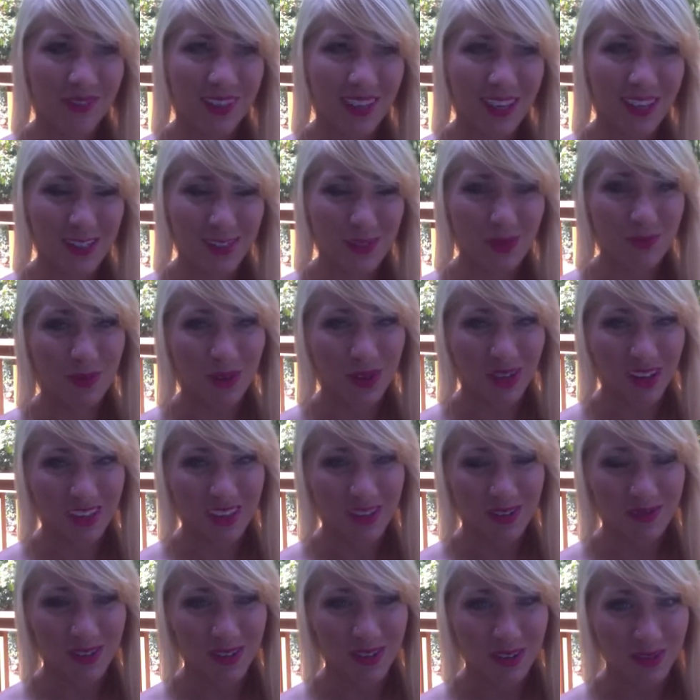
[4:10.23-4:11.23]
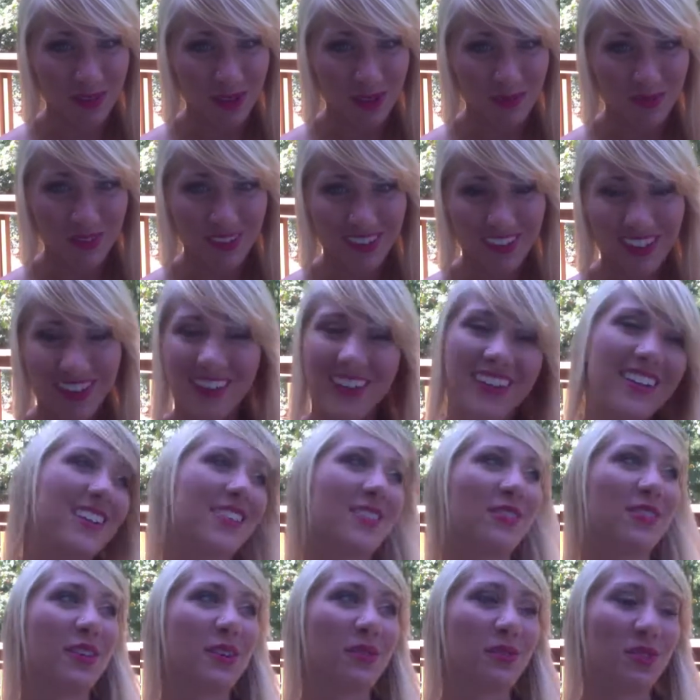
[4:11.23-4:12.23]
He's bringing them in November
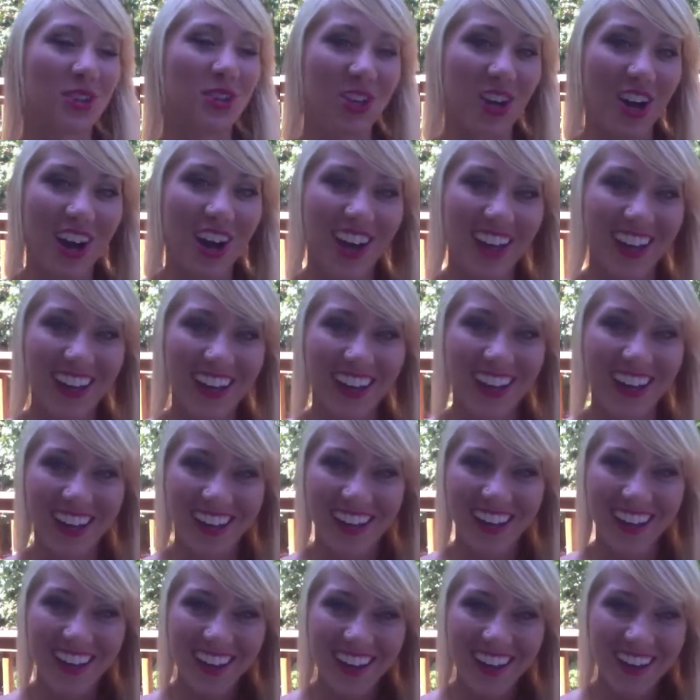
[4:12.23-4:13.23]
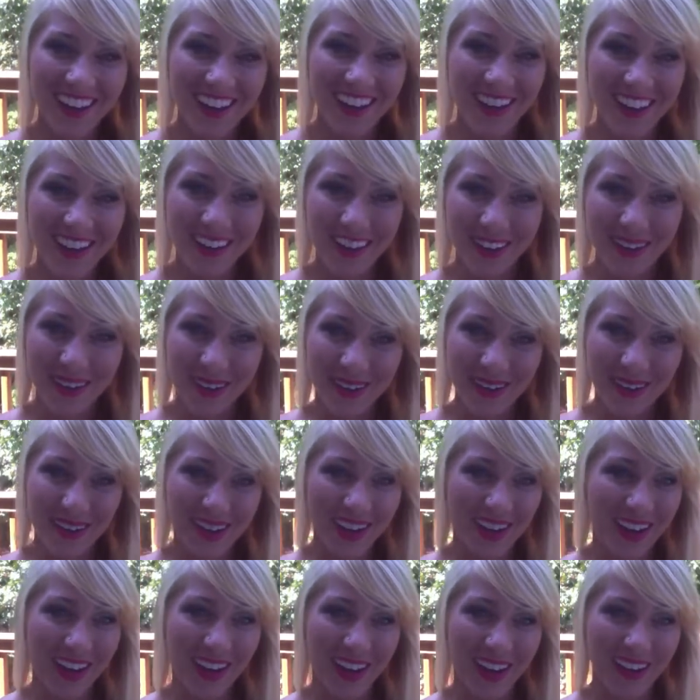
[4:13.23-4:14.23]
from Granada,
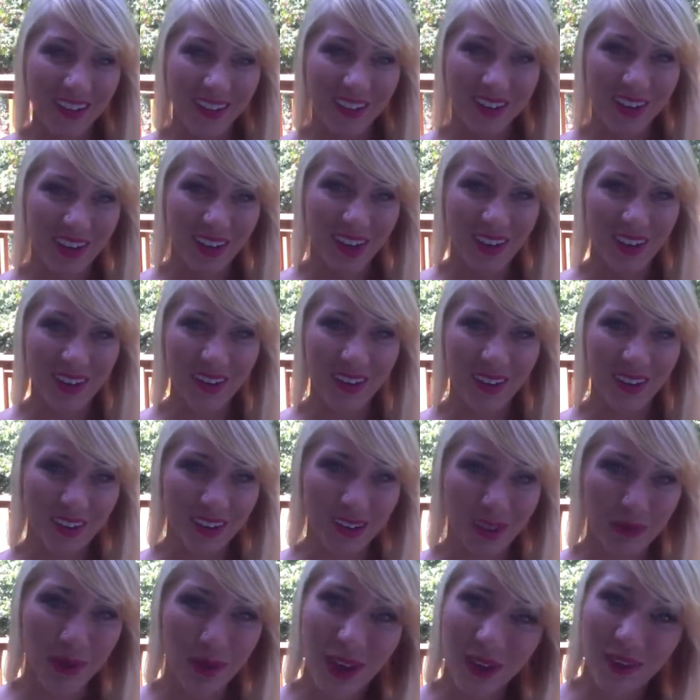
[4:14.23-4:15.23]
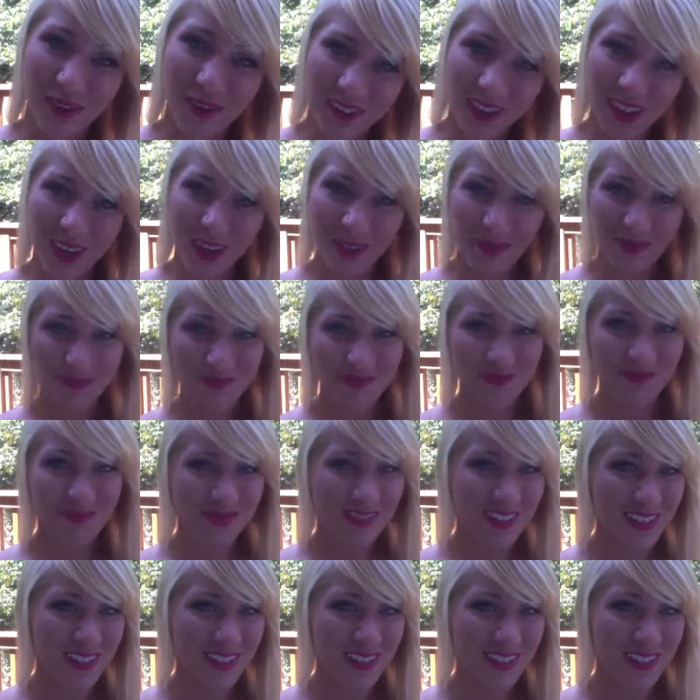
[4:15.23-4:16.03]
and I don't know how I'm going to pay for them.